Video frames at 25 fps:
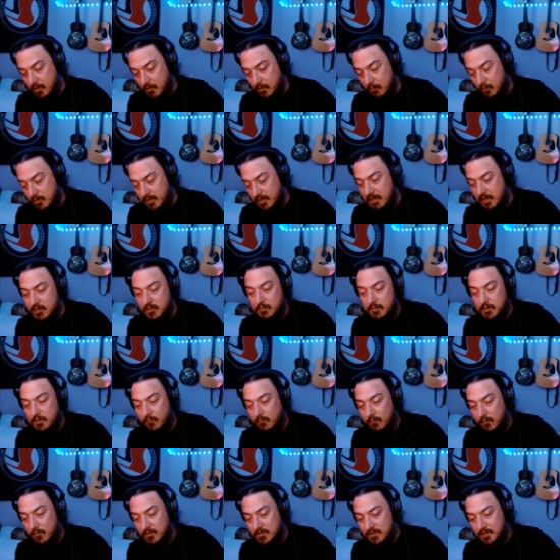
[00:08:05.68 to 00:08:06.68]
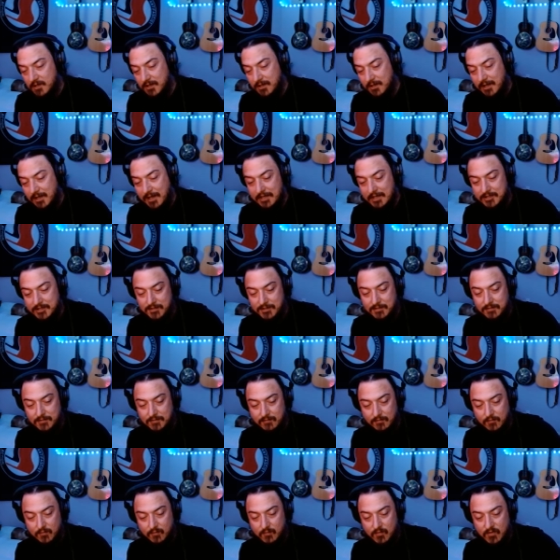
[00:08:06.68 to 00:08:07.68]
which that should be the first indication
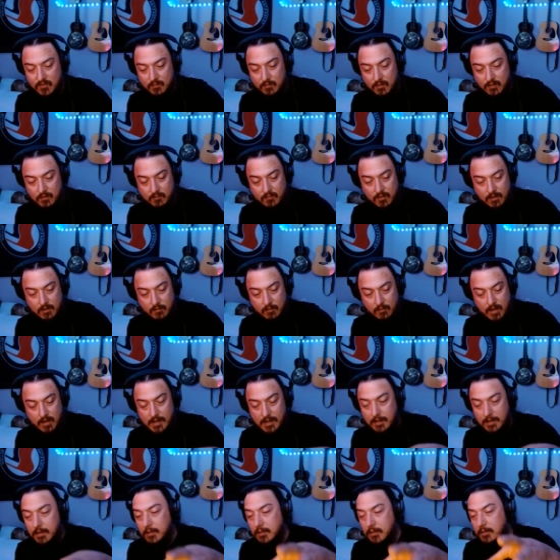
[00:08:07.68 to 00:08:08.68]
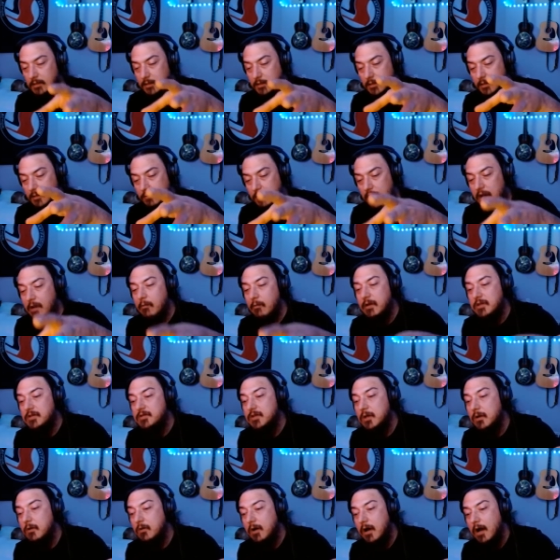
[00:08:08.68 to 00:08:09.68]
from this motherfucker, right? But anyway,
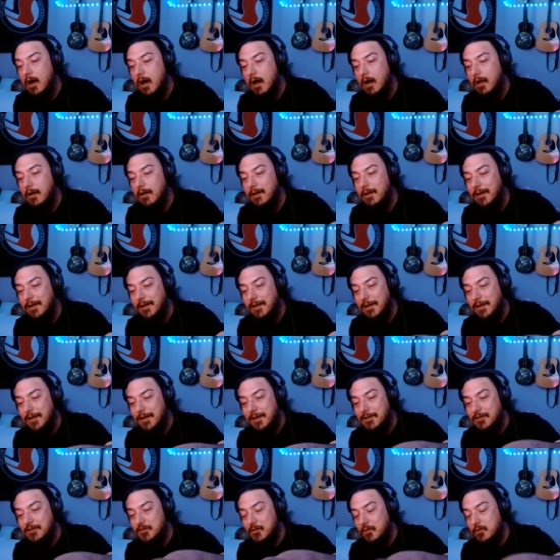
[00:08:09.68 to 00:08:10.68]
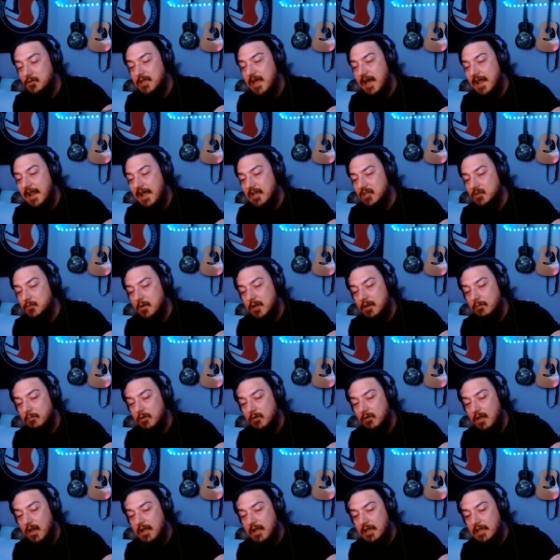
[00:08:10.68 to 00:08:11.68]
so there's that aspect.
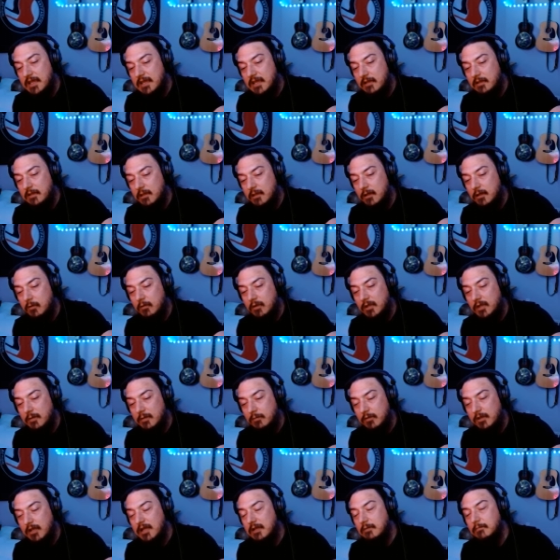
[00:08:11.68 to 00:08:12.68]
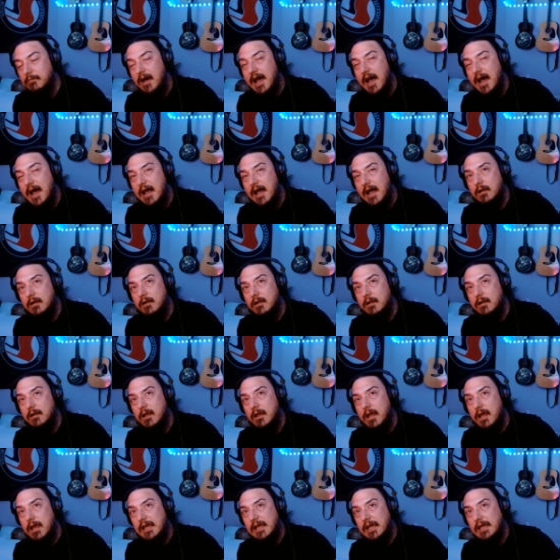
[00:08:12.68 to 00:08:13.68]
But like, he literally played back
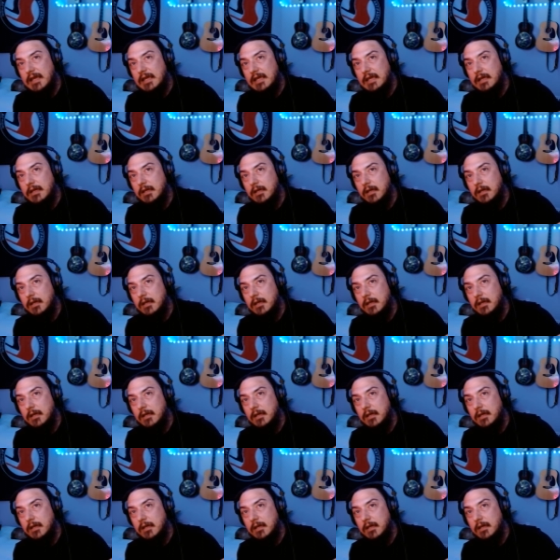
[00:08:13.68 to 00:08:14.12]
a